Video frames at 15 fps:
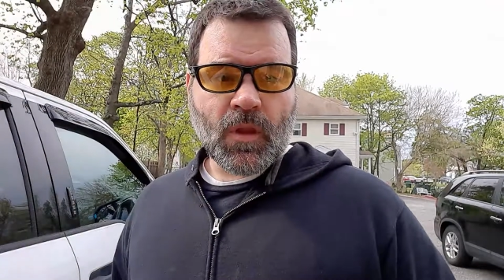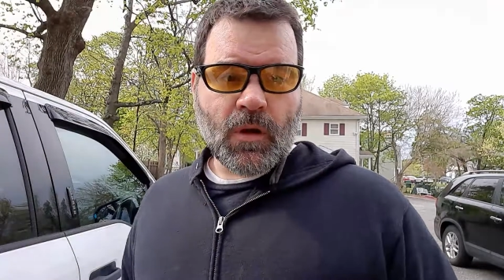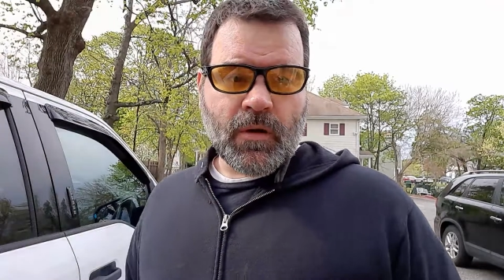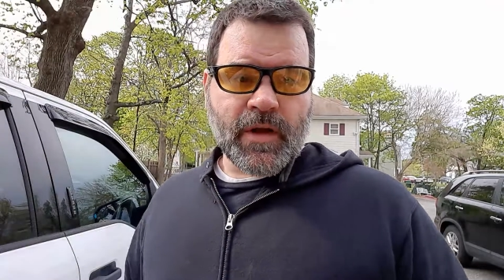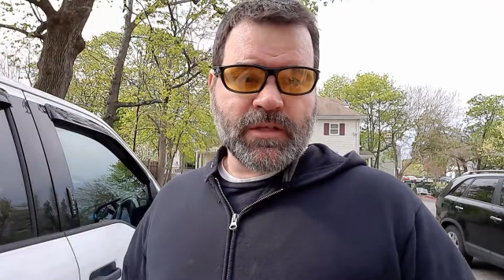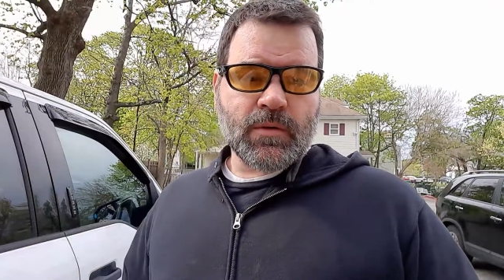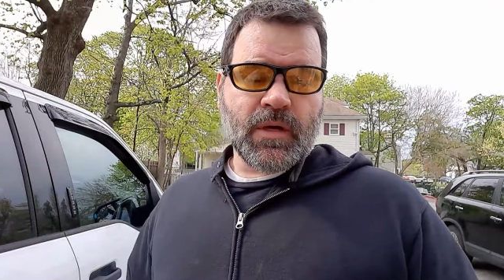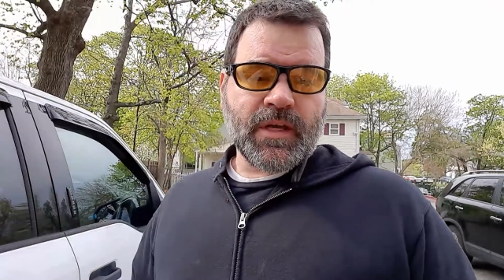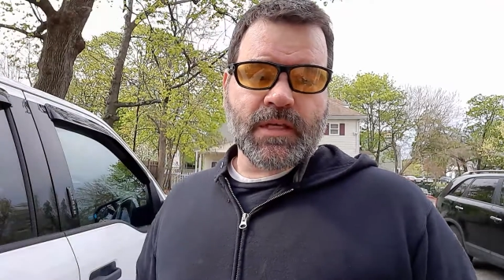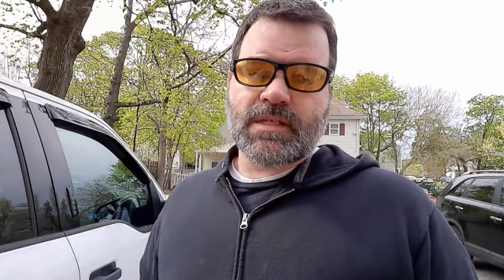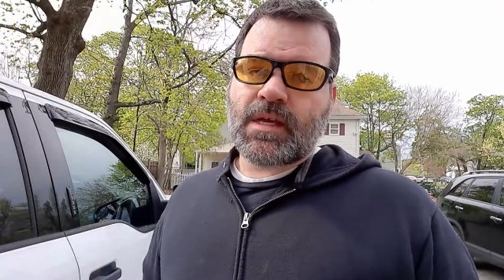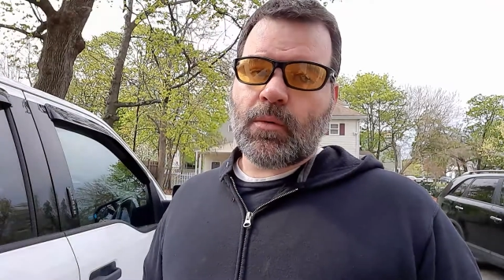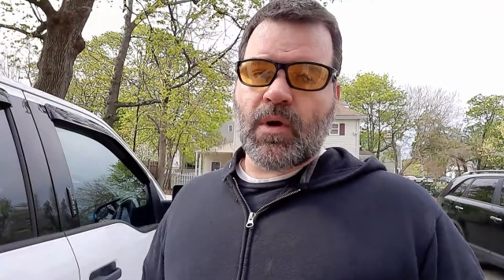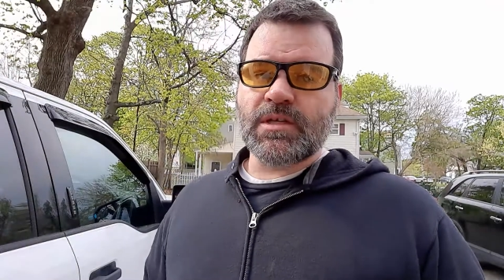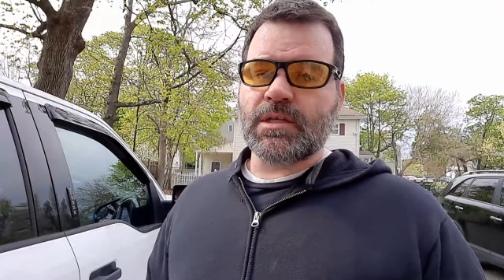All right, so I guess
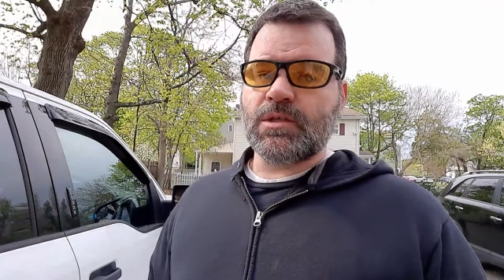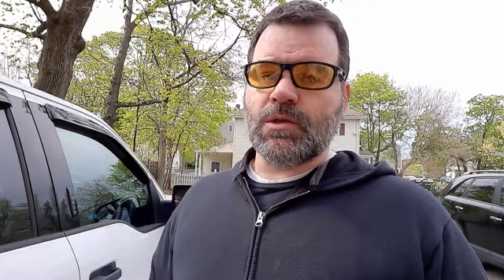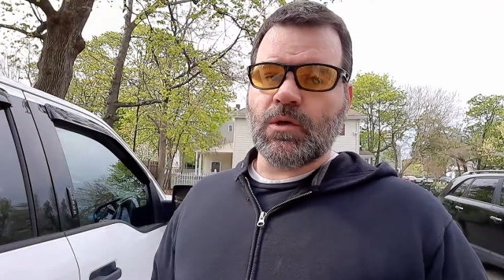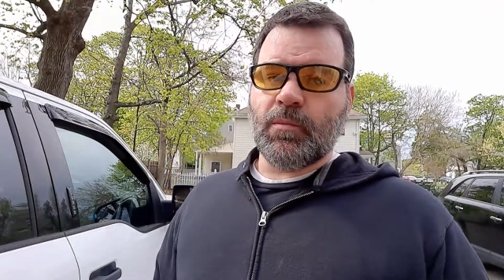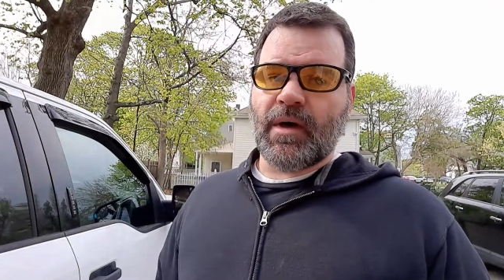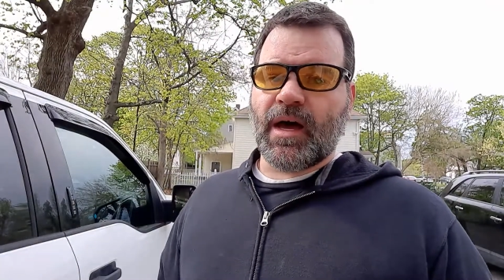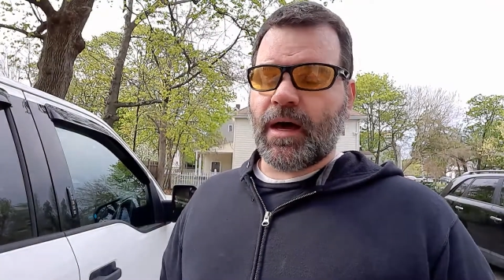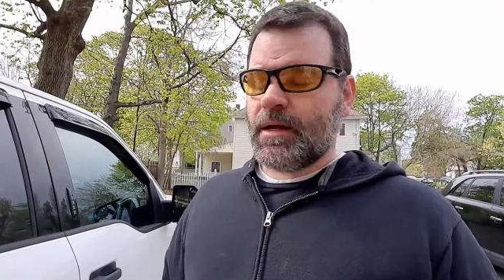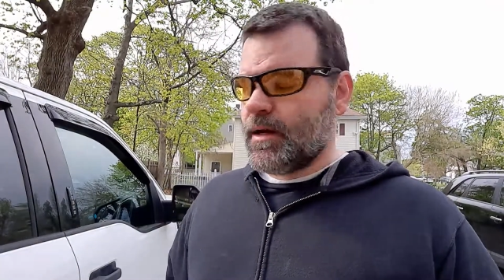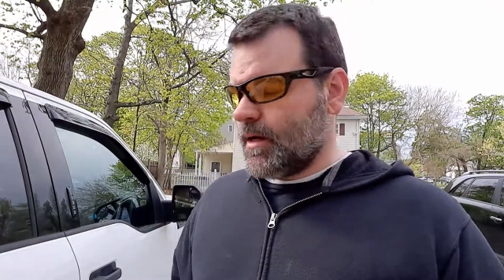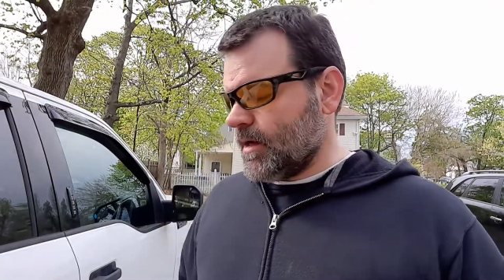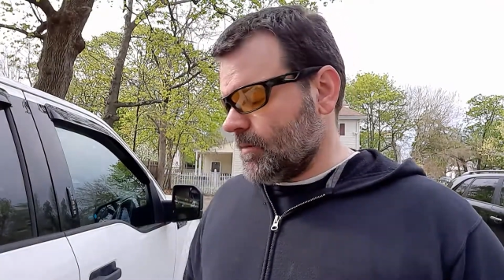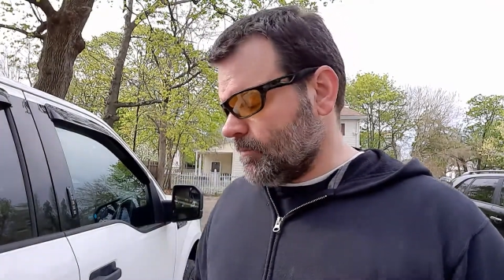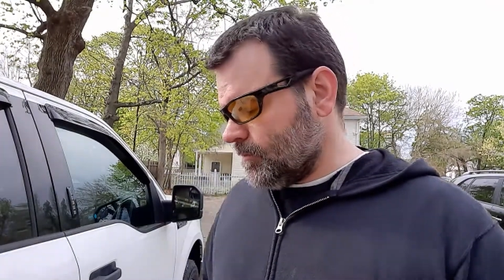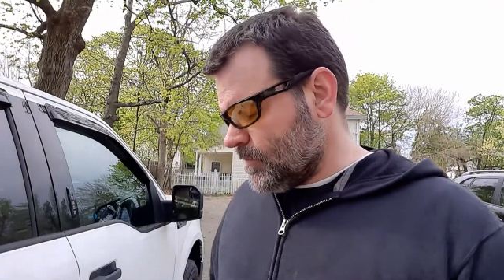that wasn't too bad.
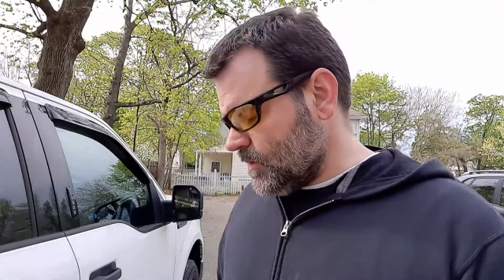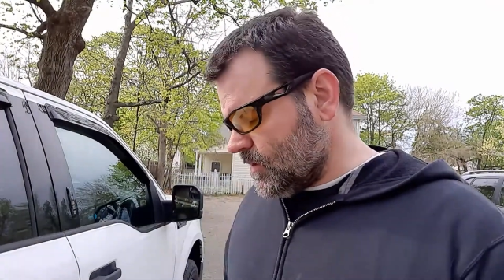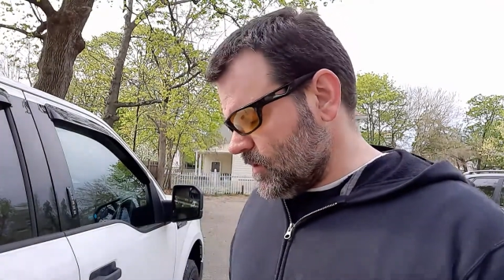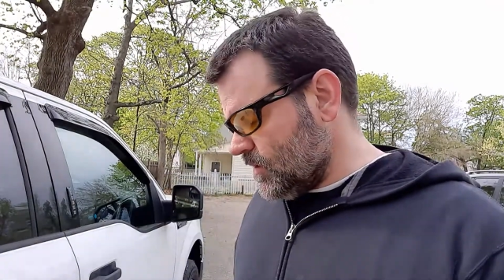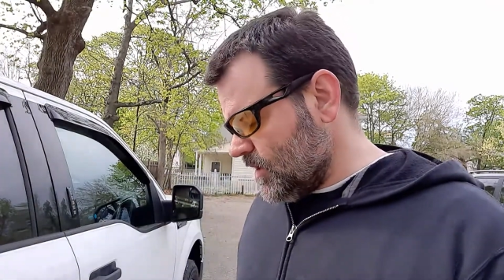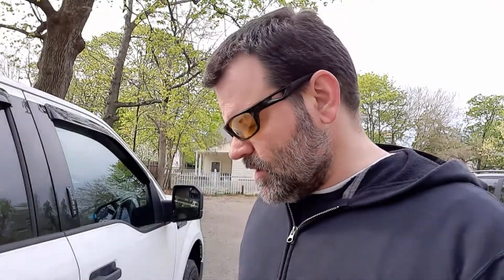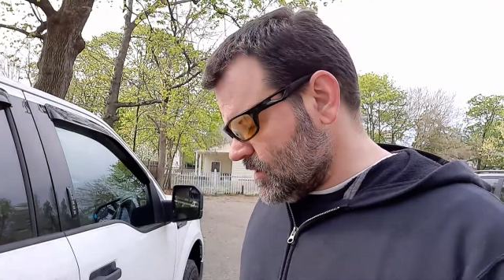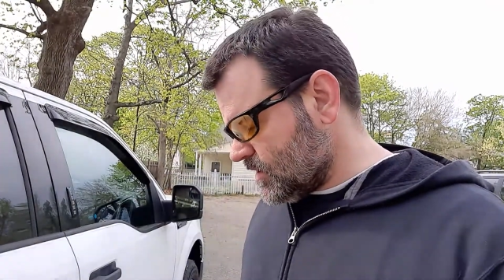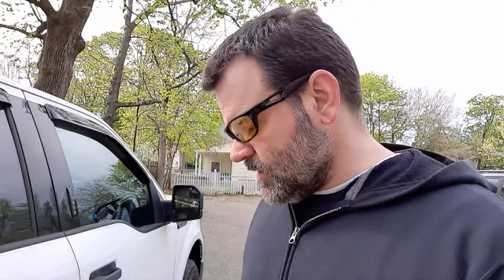You can